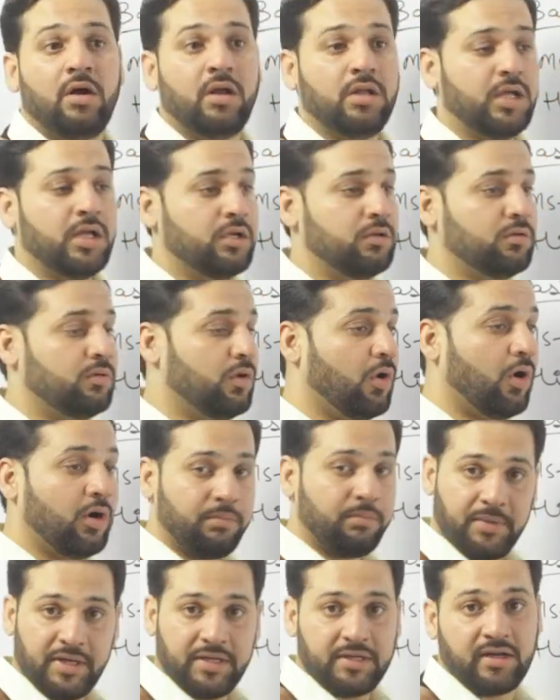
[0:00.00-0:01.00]
then
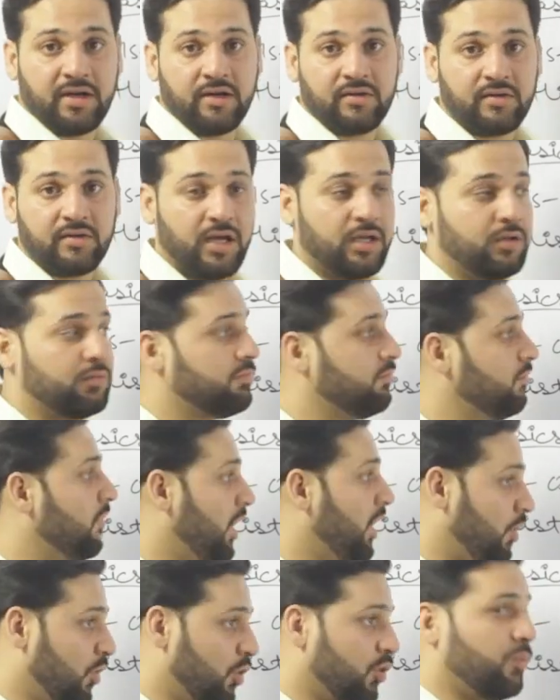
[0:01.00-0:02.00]
dot matrix.
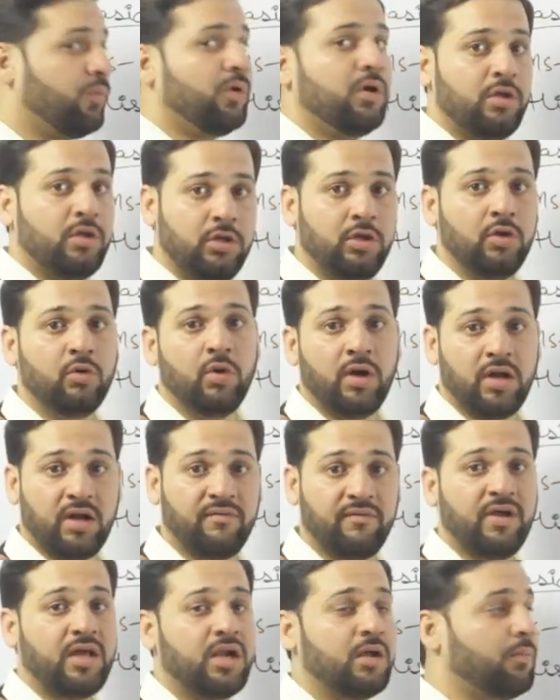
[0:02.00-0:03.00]
I hope you are
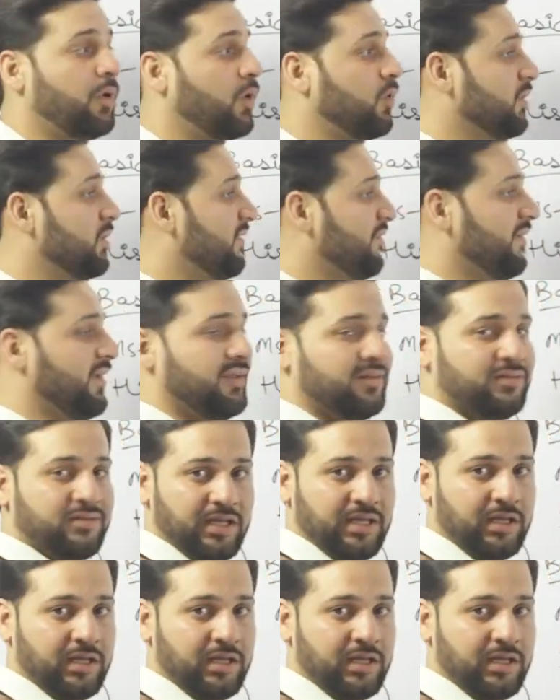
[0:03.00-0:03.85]
aware about the various